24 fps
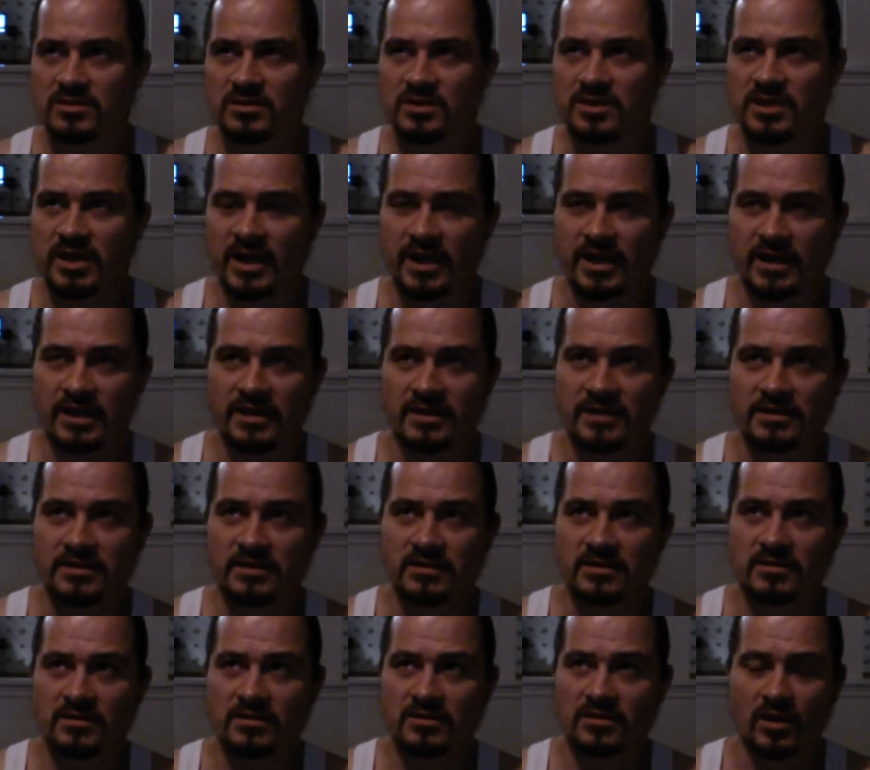
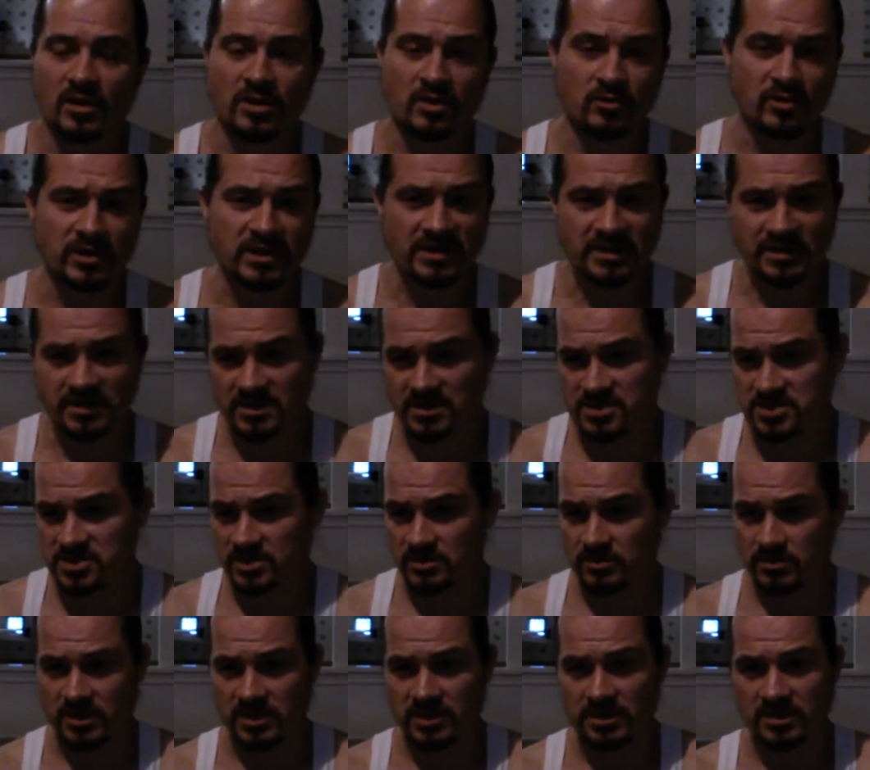can agree to
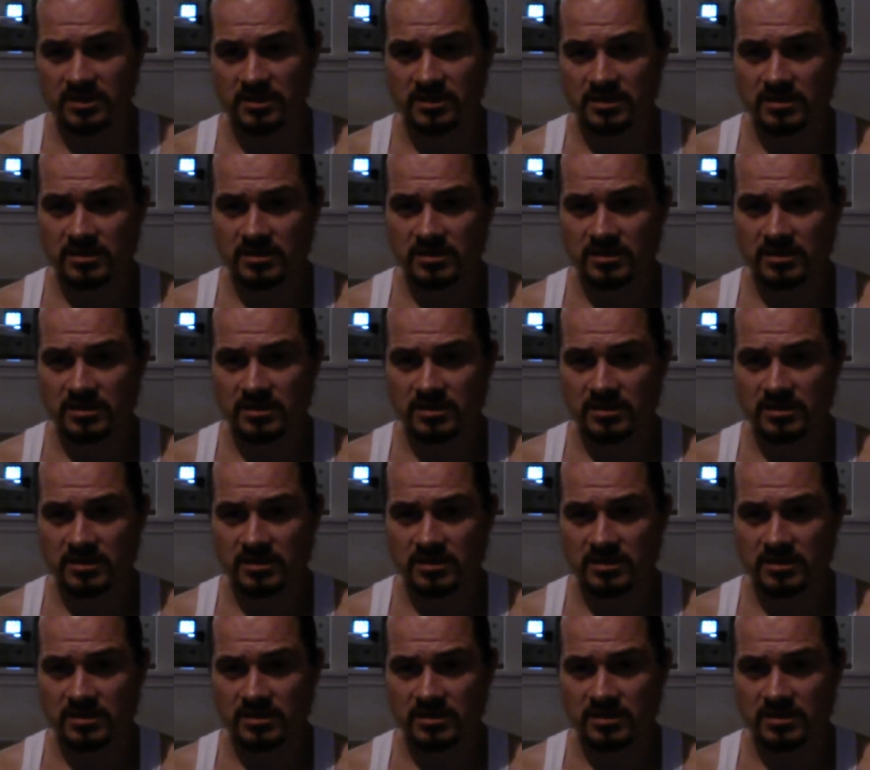disagree,